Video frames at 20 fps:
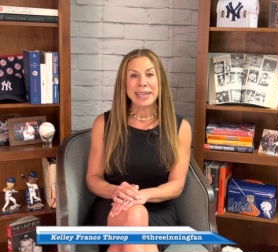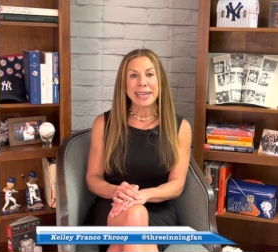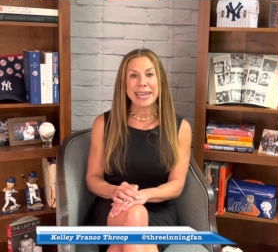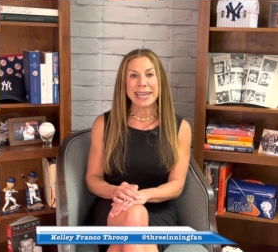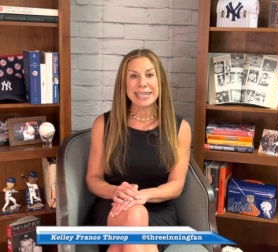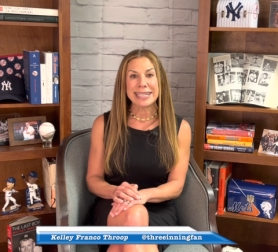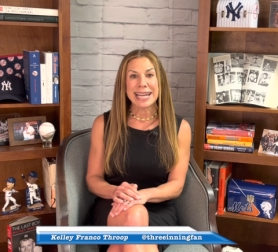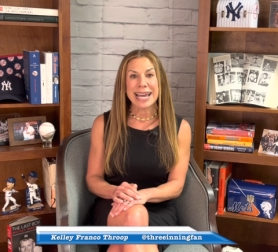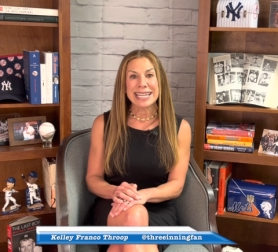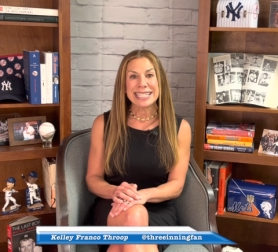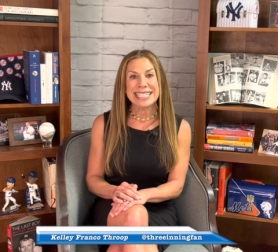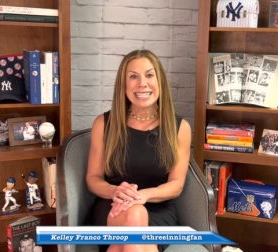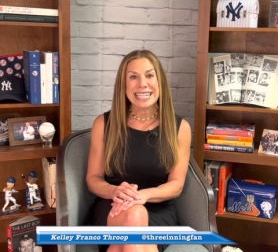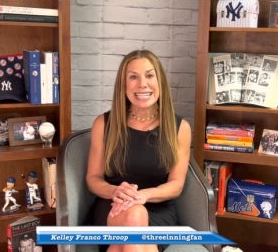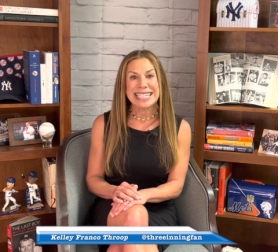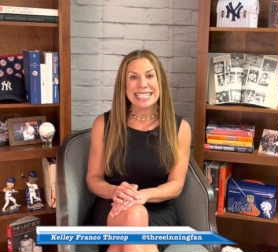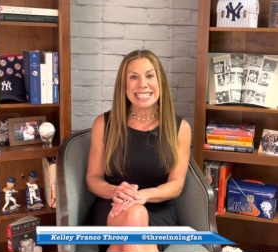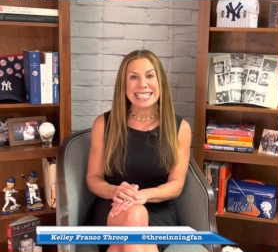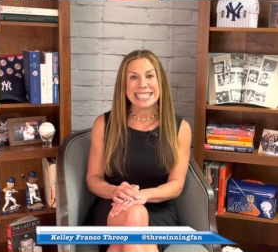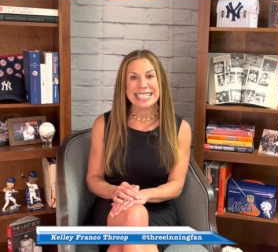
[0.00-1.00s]
In
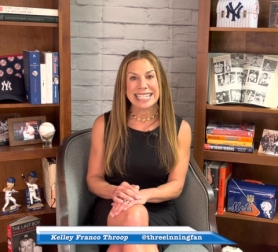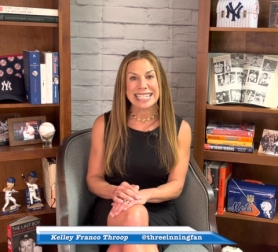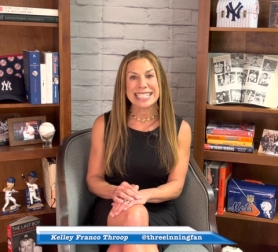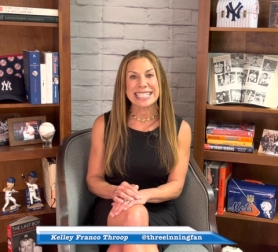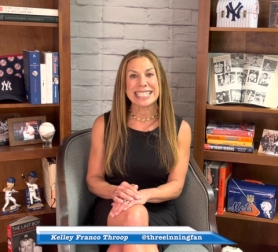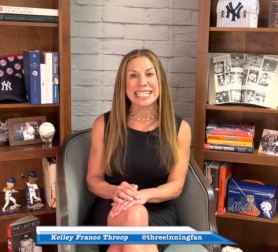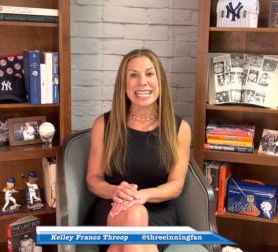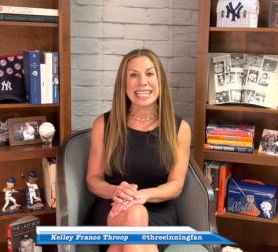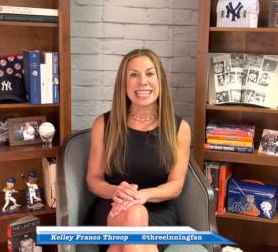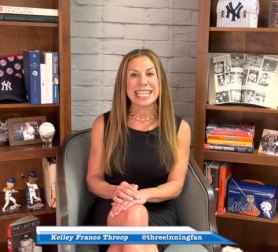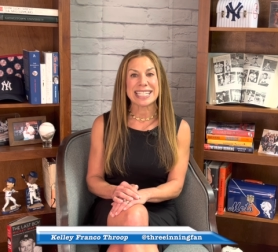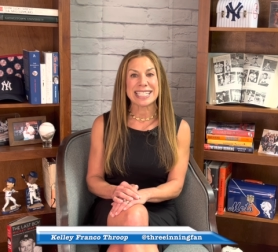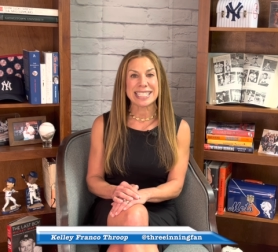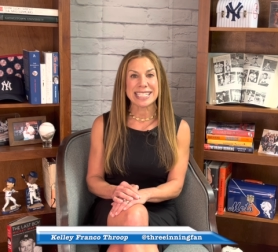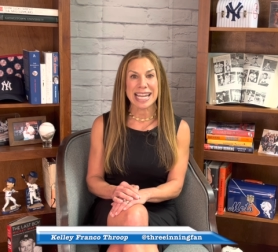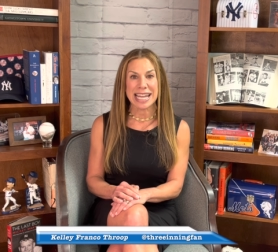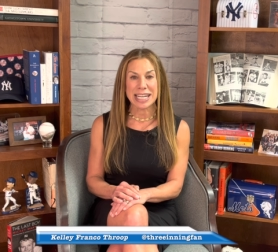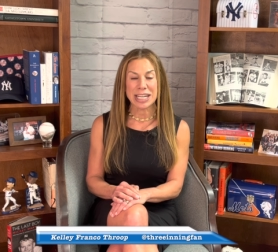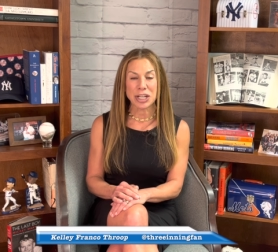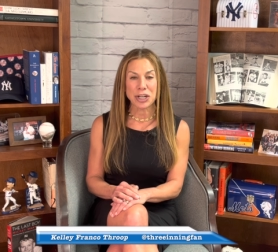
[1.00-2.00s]
1960, the
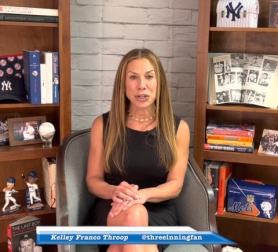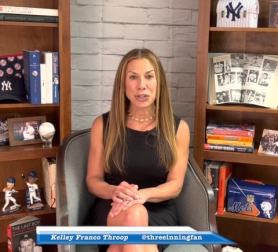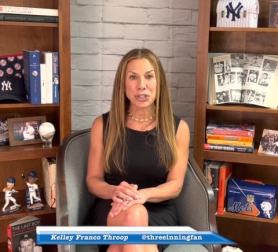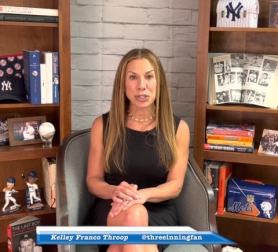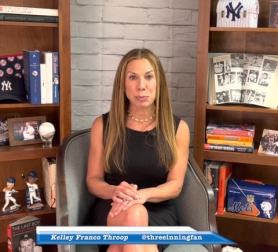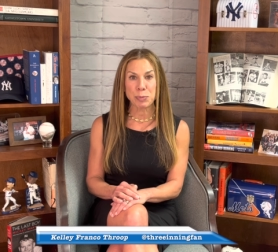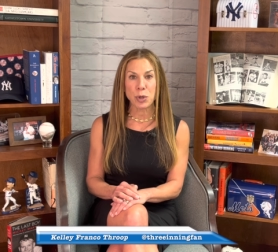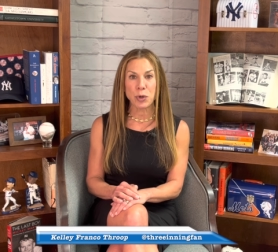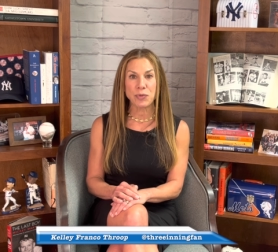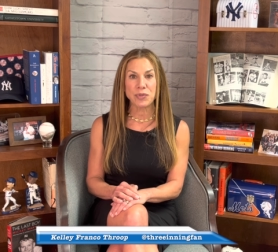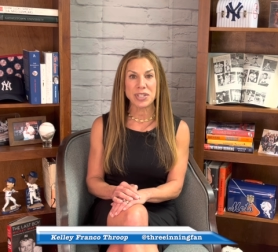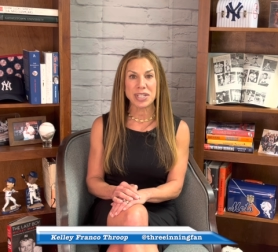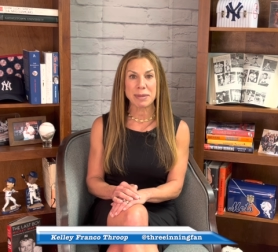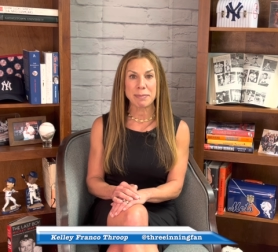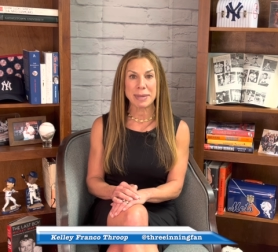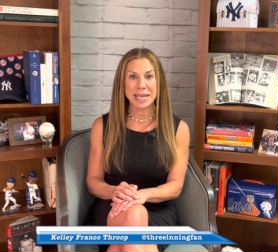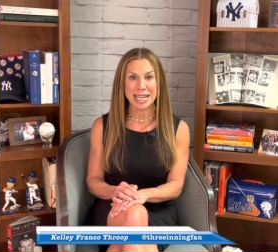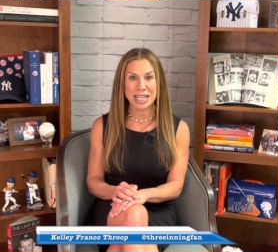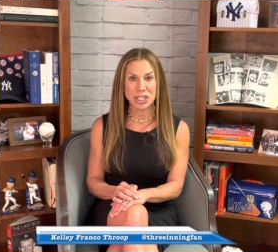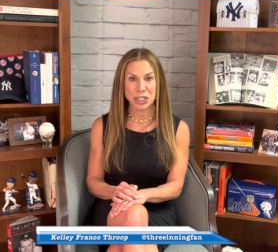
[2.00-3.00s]
Senators moved to
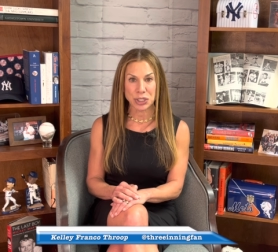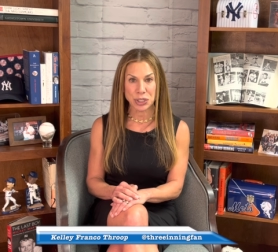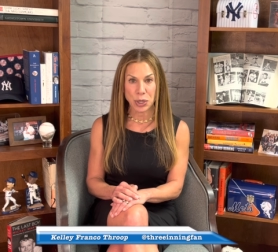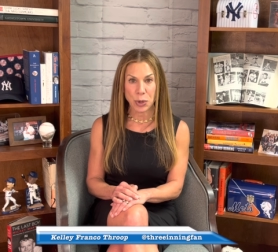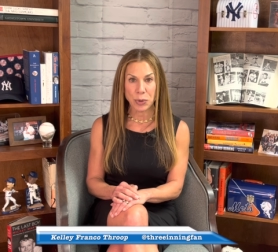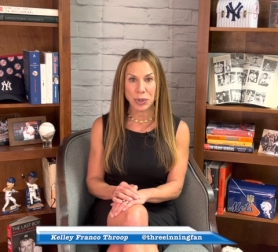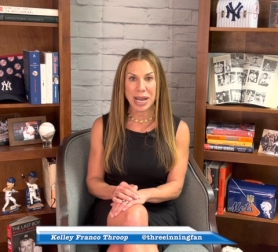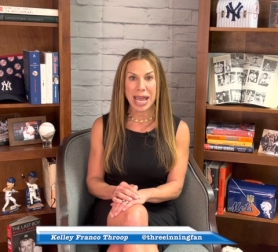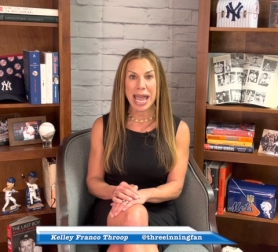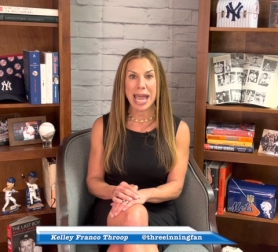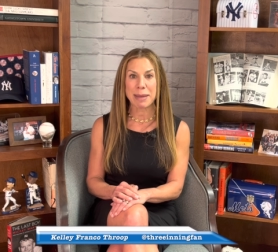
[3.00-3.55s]
Minnesota